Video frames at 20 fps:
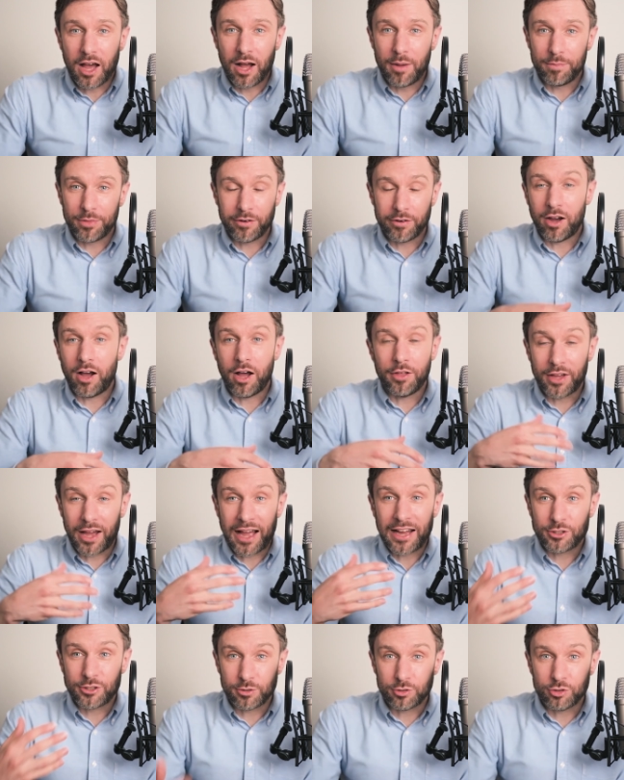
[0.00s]
Um, there are other
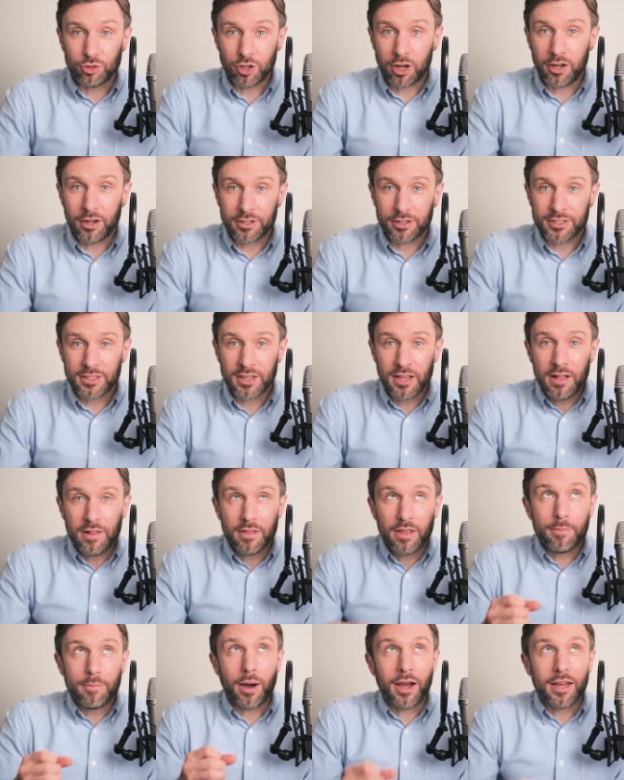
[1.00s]
actual drugs.
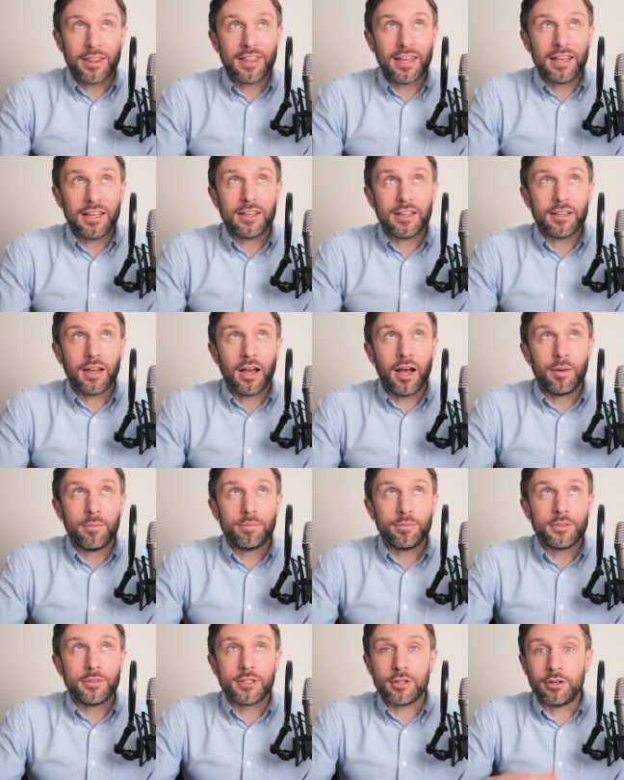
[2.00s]
But I think
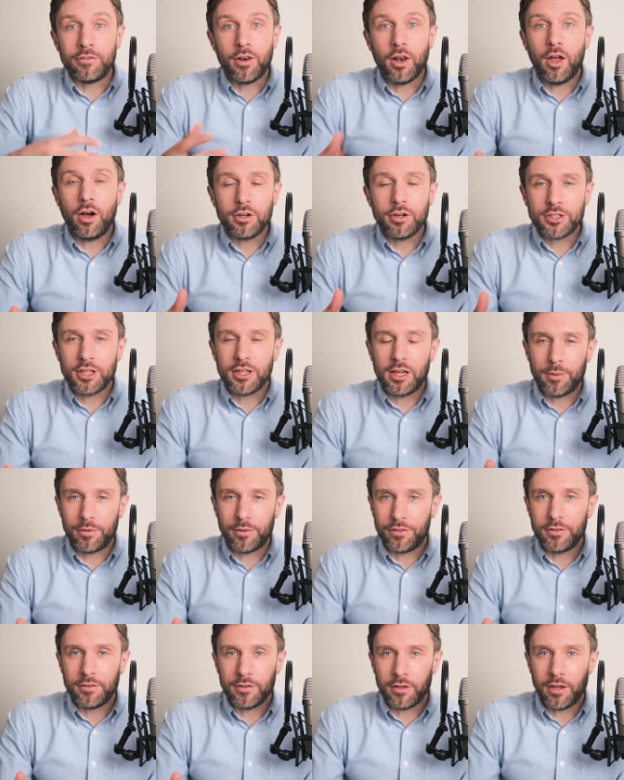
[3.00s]
um, the sort of long term
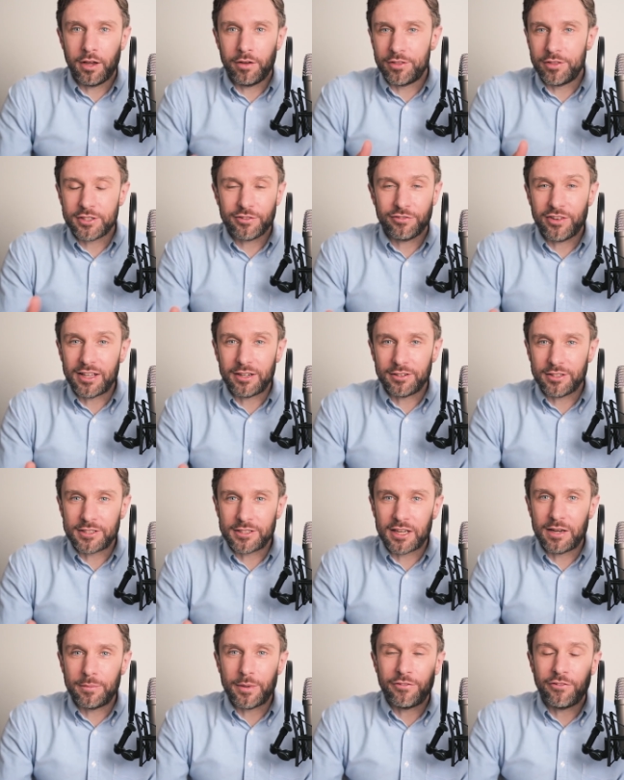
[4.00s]
of, of this field is
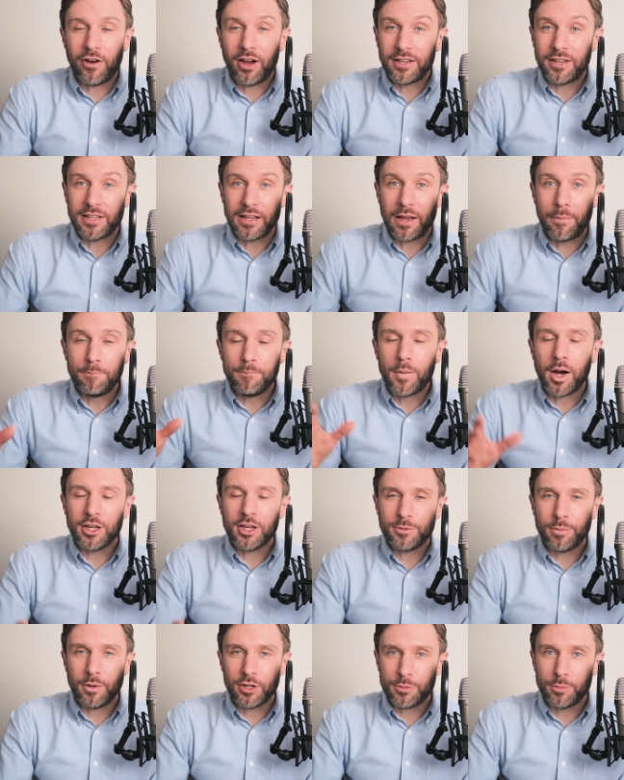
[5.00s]
going to be finding
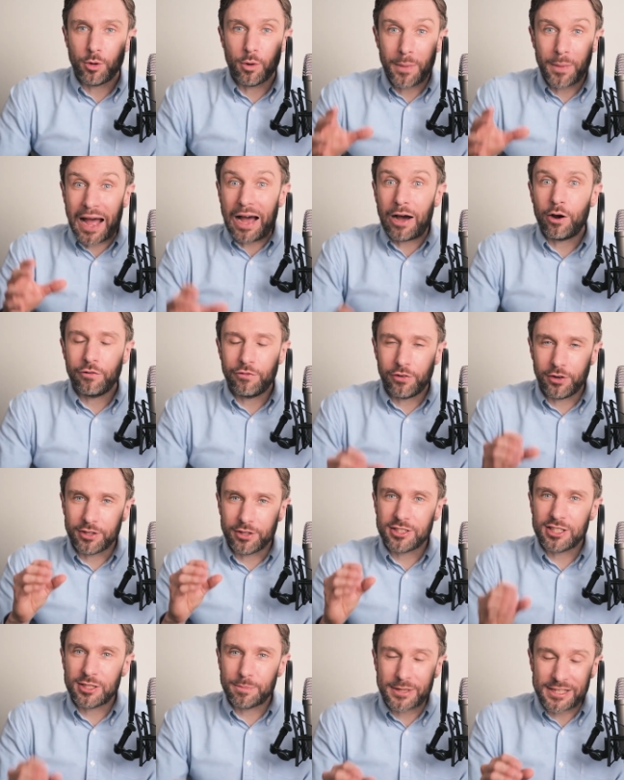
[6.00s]
much, much more powerful
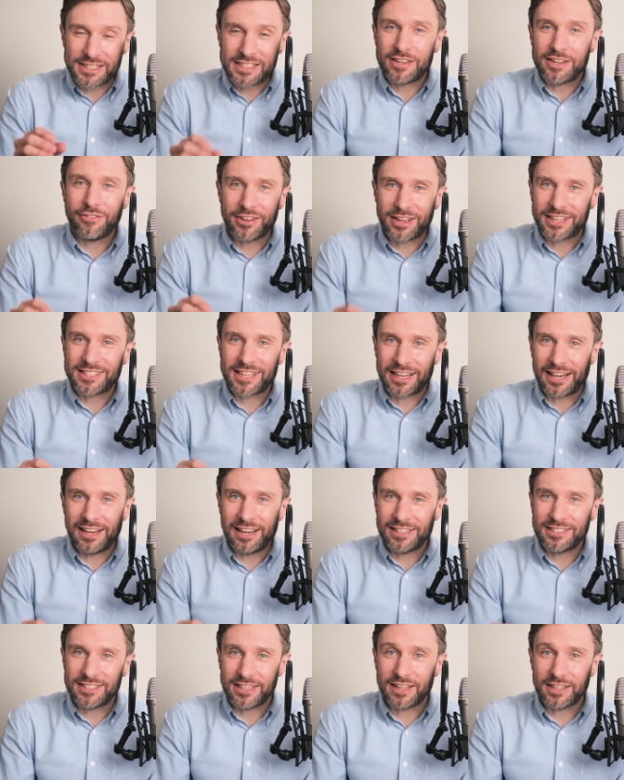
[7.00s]
and specific
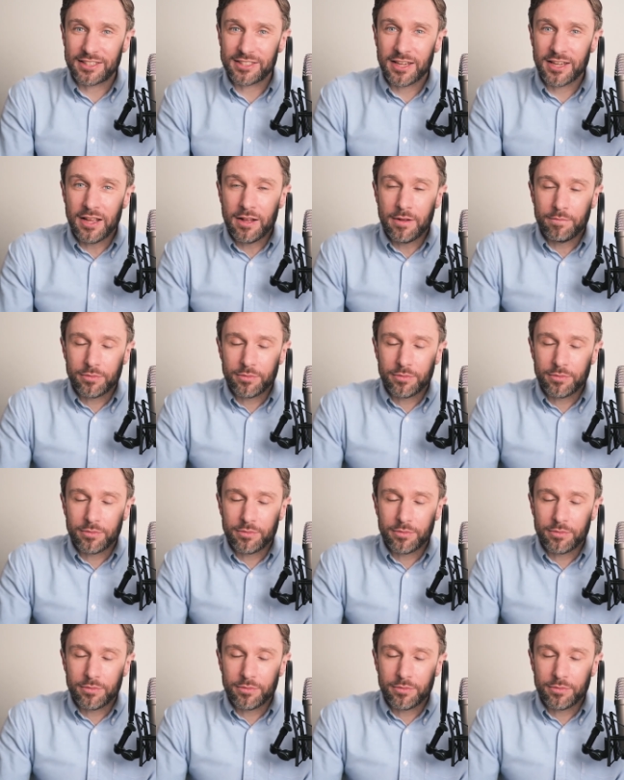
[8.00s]
senolytics.